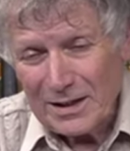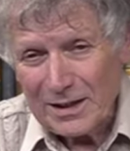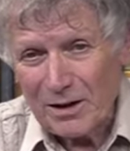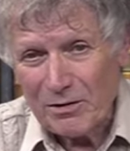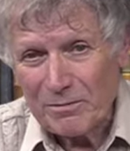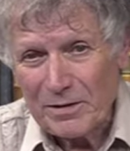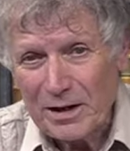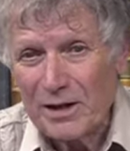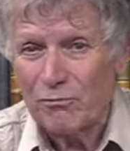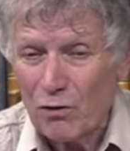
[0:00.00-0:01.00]
Now,
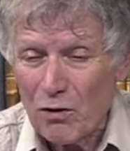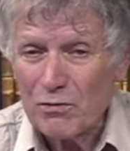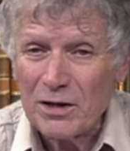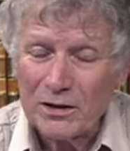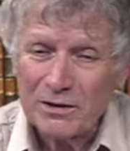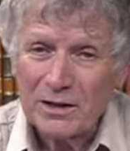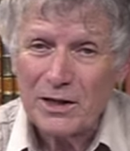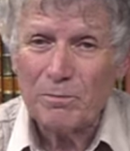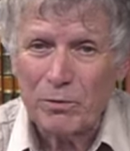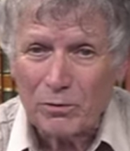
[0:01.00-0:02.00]
he rode,
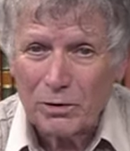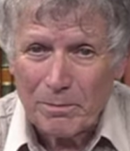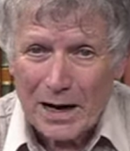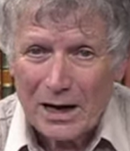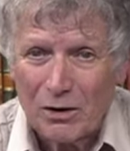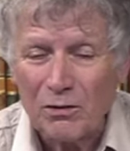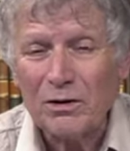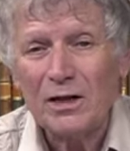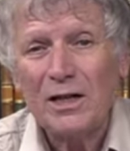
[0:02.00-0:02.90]
he pulled the bow,